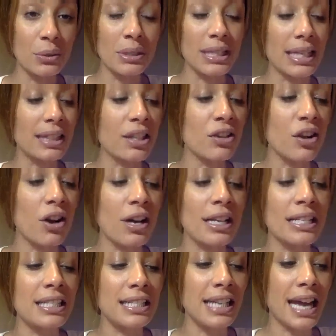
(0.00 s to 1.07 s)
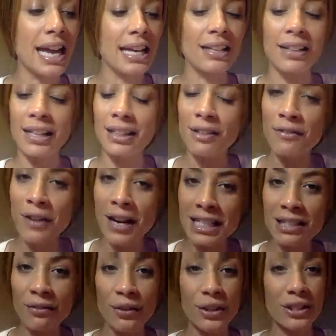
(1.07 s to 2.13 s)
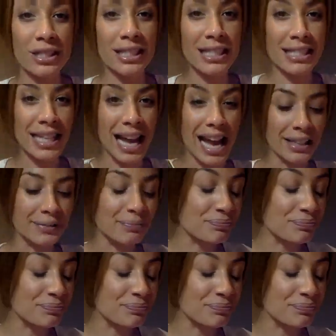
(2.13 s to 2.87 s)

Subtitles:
like the Goddess deck, like the Vice Versa deck.